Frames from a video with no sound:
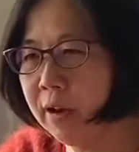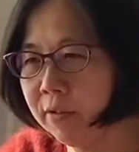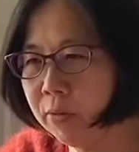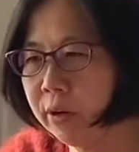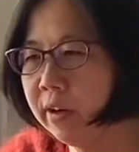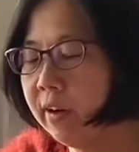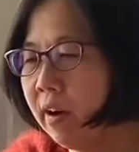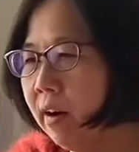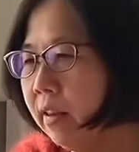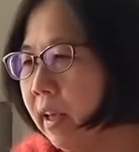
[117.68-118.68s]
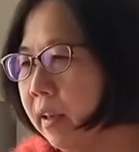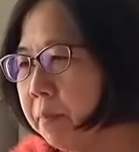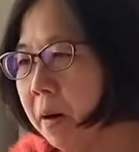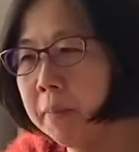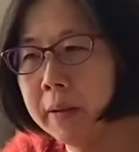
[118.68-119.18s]
everywhere on
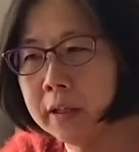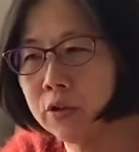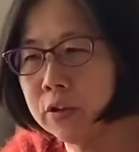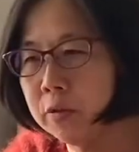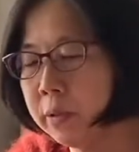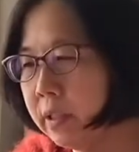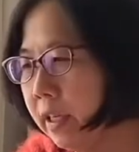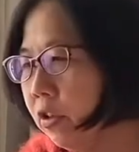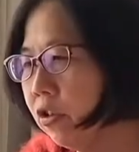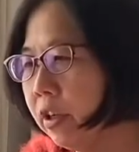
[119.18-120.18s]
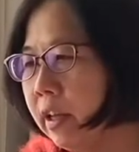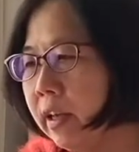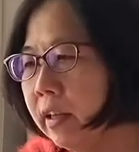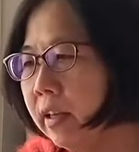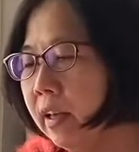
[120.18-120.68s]
like public transportation.
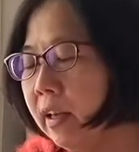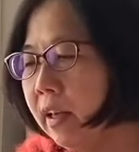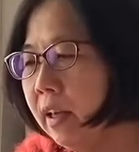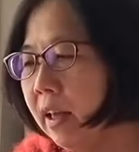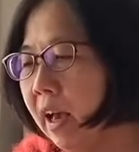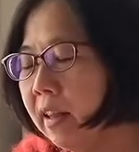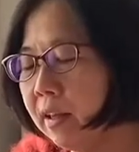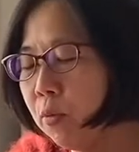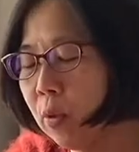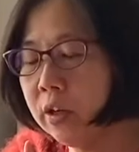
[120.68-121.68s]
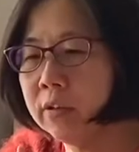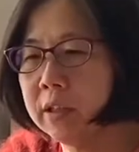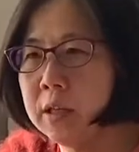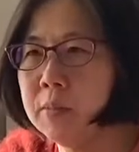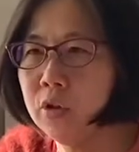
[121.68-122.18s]
And I think one of
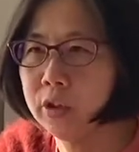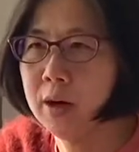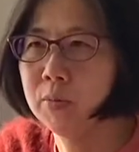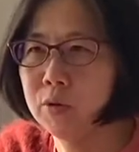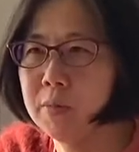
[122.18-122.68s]
the images come to